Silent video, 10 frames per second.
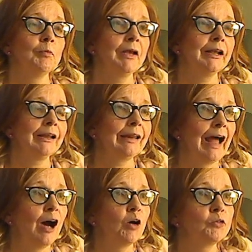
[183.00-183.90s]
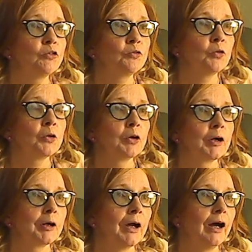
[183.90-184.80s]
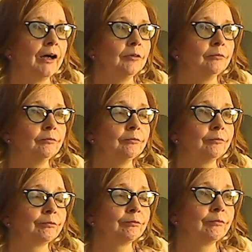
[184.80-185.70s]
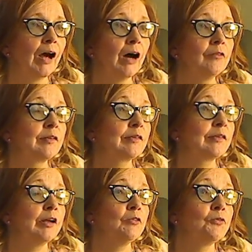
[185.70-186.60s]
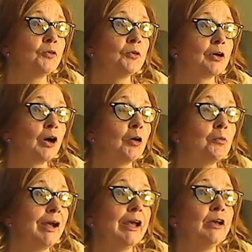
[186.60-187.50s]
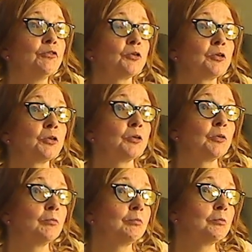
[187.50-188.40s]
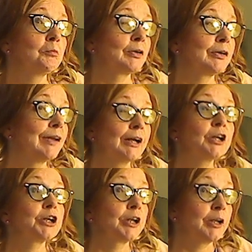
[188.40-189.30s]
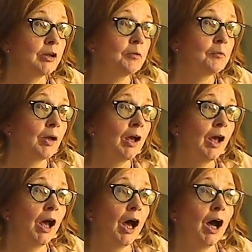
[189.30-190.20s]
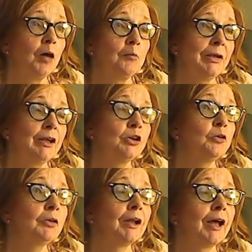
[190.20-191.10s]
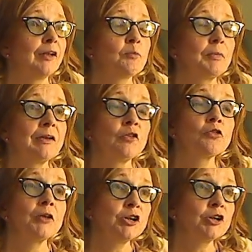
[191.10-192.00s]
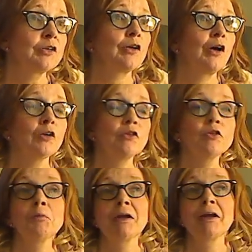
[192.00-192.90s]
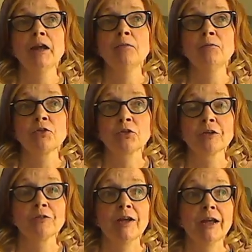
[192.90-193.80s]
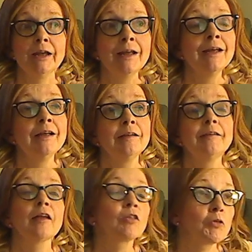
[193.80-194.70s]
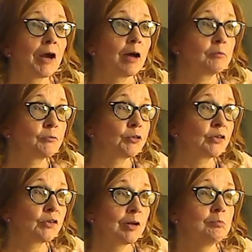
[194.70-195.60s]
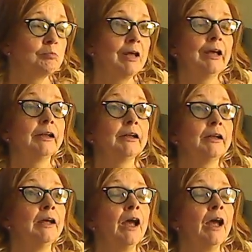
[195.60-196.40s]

It allowed for, obviously, for a way for protection being utilized, but these trenches also became sort of a death trap for some men,